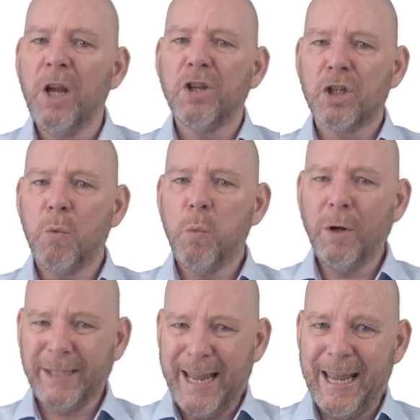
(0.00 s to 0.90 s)
So
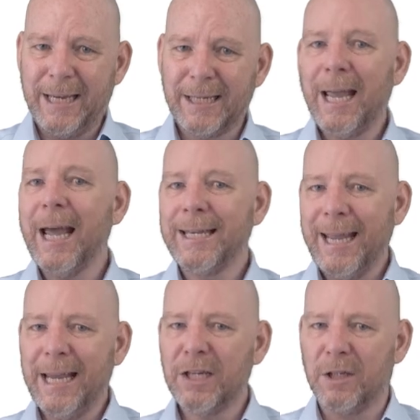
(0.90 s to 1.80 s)
what is and
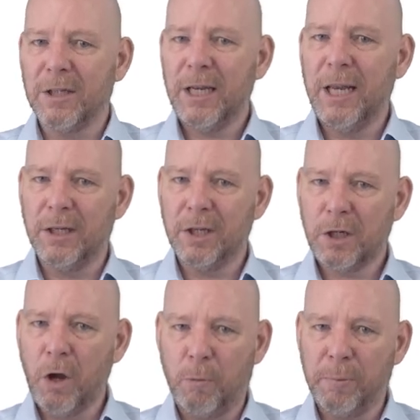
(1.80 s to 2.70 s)
isn't in
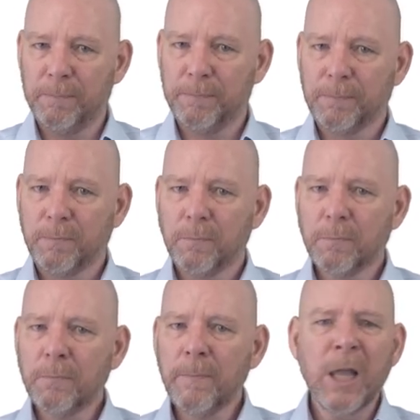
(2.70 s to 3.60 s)
scope?
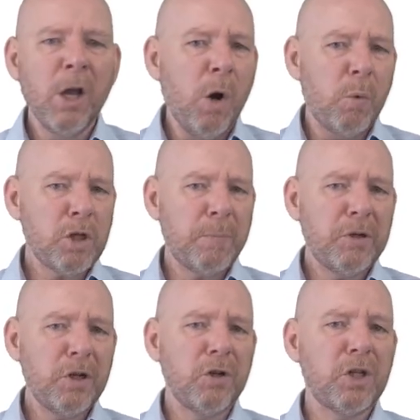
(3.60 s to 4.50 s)
Once
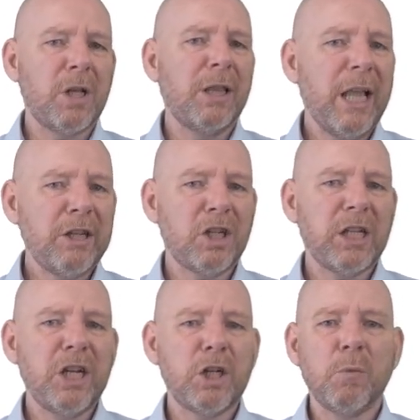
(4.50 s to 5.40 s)
produced, the
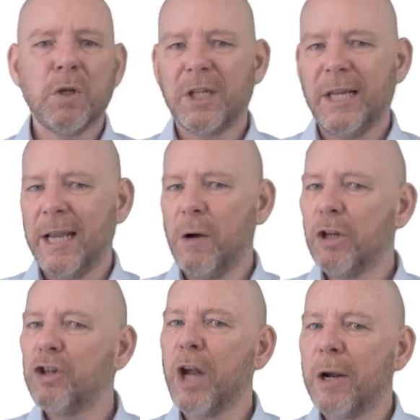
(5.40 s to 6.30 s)
legislation will set out
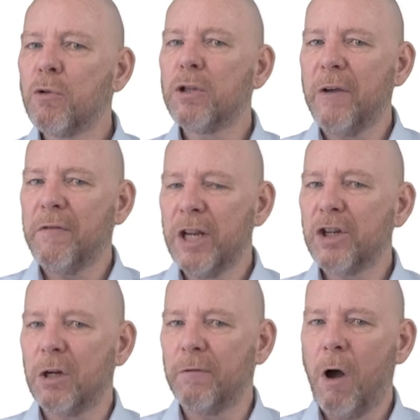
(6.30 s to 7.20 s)
a general
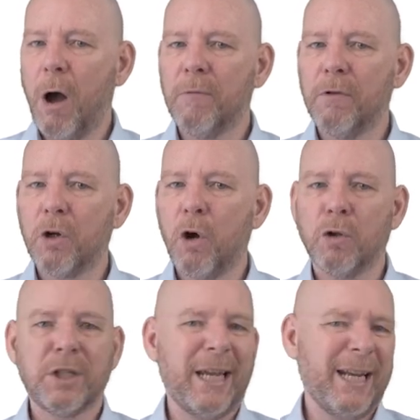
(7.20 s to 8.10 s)
definition of harmful
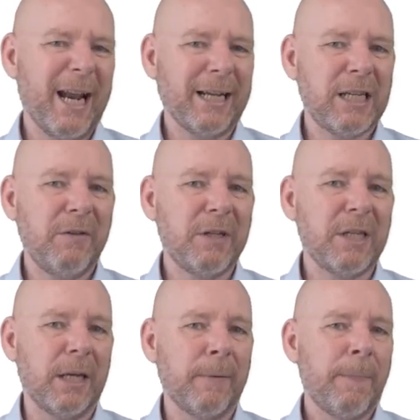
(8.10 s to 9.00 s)
content and
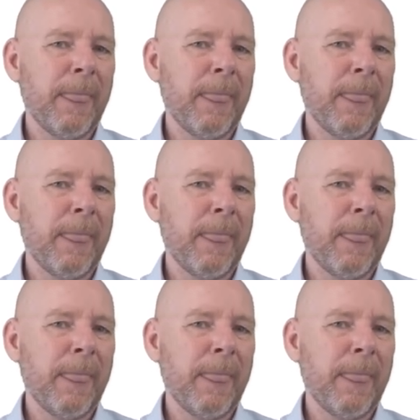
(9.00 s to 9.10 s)
activity.